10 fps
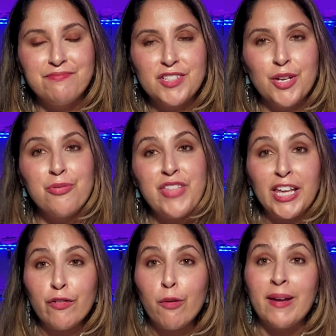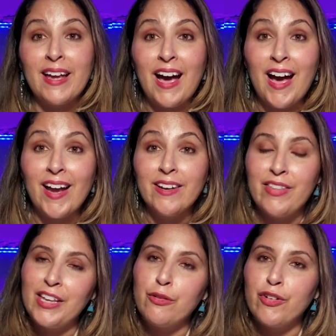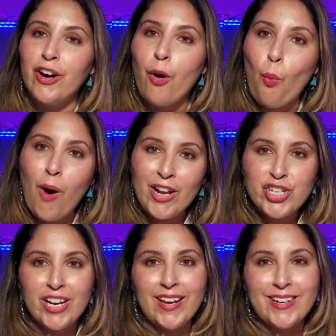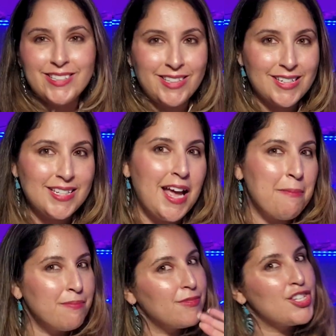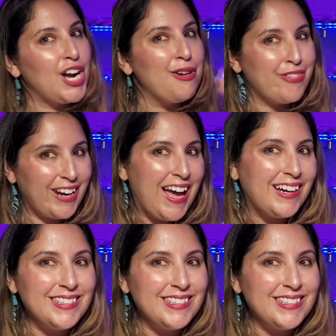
So thank you for being kind. Thank you for watching. And until next time, ciao for now.